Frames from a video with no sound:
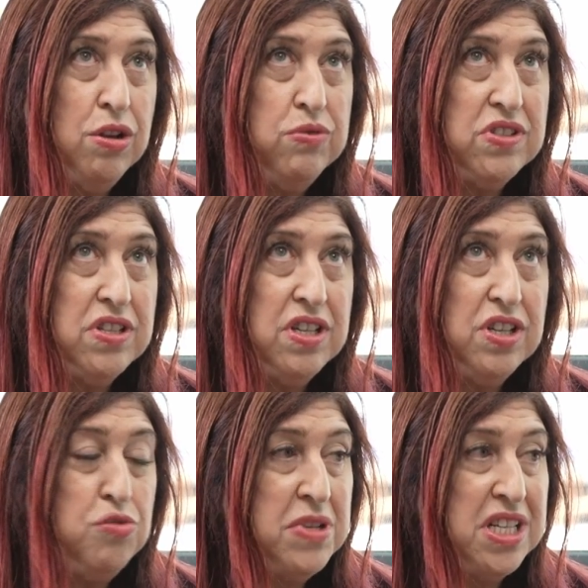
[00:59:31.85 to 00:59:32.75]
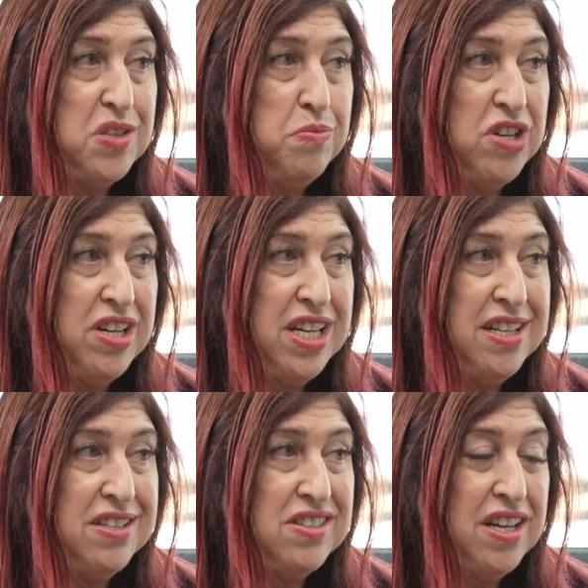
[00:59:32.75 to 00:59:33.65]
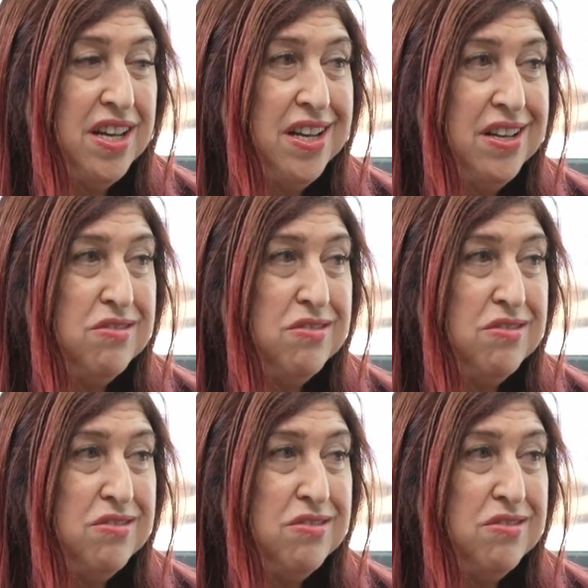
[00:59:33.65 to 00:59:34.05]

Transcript: close to the human experience